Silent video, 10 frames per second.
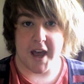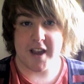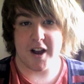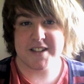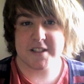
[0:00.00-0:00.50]

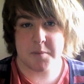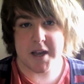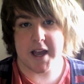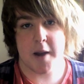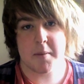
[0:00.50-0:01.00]
Hey guys, it's
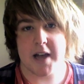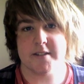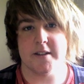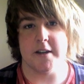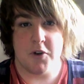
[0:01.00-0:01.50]
me, Adam
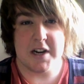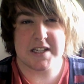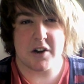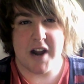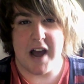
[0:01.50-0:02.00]
Cassidy. I'm really
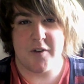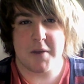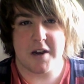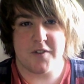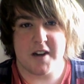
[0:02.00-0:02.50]
sorry I haven't
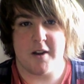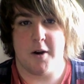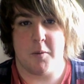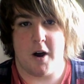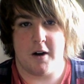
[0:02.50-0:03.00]
made a video
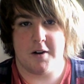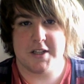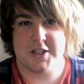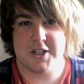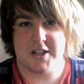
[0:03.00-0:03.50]
in a while,
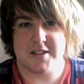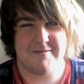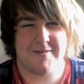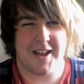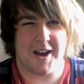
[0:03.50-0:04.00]
it's just
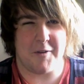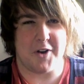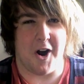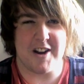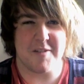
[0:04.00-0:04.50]
I've
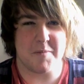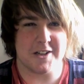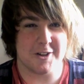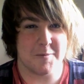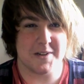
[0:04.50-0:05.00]
kind of
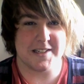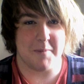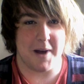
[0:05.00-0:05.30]
been too busy